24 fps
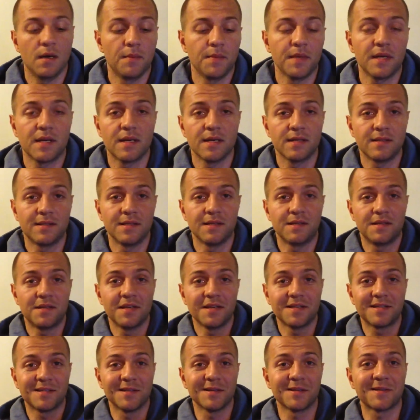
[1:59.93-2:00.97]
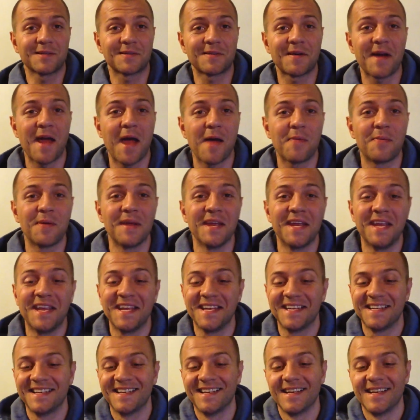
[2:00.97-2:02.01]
because it just looks crappy.